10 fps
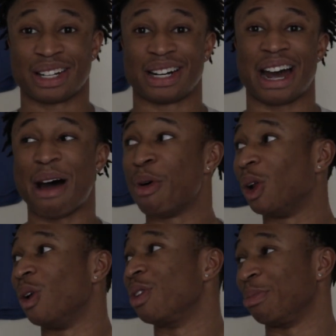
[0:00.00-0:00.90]
I'm all
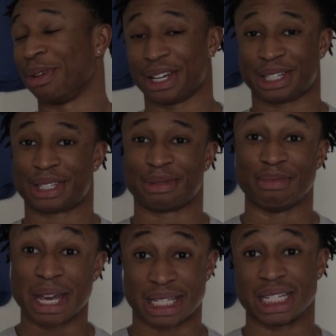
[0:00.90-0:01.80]
over the place,
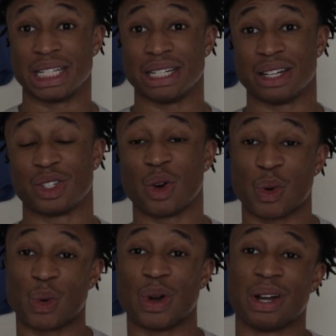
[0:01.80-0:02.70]
basically.
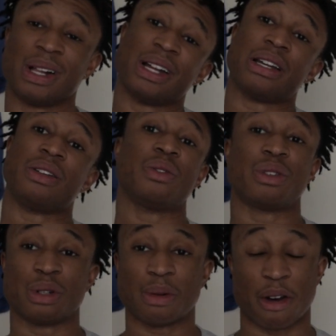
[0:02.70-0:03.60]
So
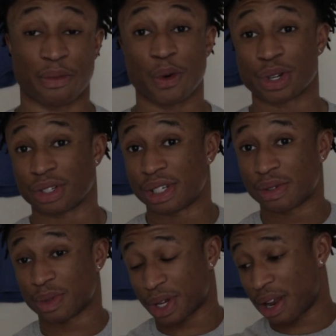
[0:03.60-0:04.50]
YouTube, unfortunately,
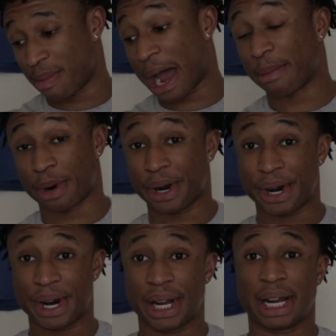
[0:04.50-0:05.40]
was on the back
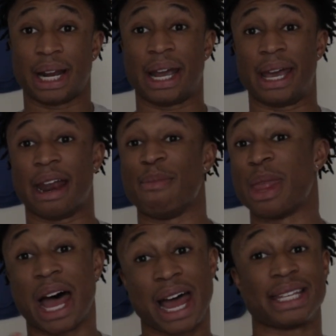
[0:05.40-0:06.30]
burner. And I'm
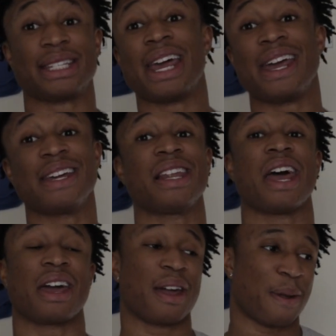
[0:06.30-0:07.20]
not saying
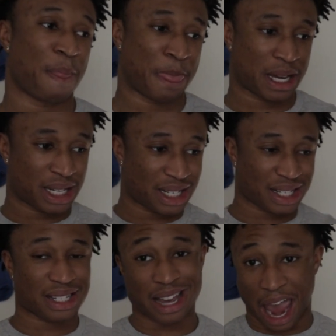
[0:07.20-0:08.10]
like,
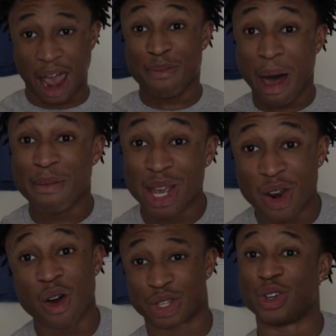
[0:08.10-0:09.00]
I'm not making
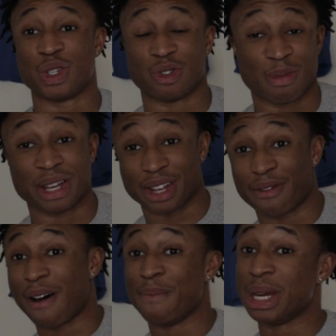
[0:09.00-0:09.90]
no excuses for myself.
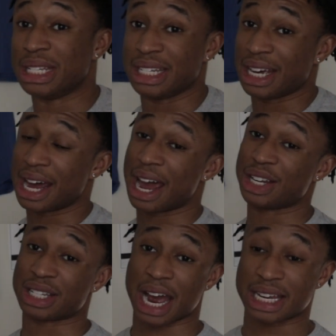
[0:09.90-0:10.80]
I'm busy, and I
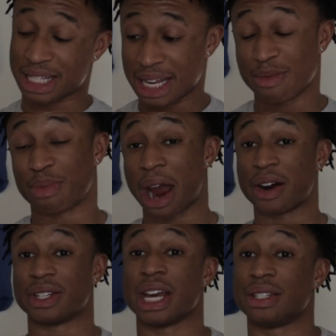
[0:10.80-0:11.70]
just didn't
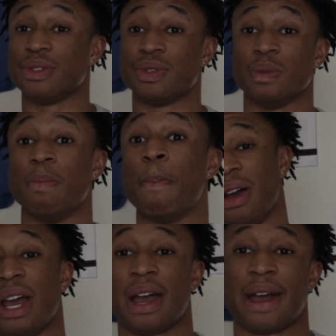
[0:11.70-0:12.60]
prioritize YouTube.
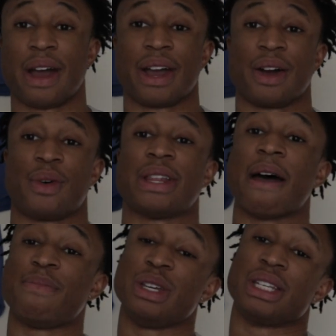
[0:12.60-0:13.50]
With
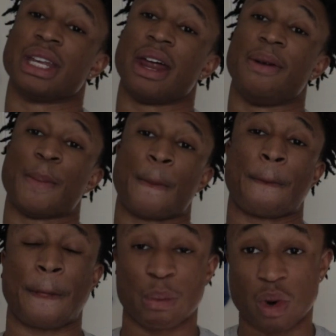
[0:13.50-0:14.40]
that being said,
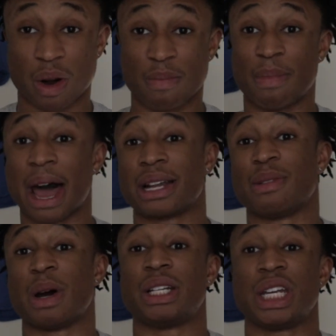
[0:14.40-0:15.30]
welcome back to
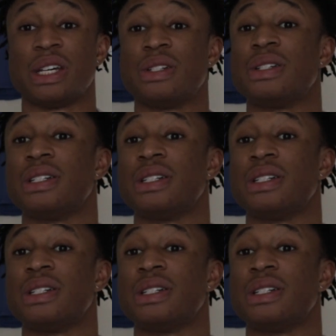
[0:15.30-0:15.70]
my channel.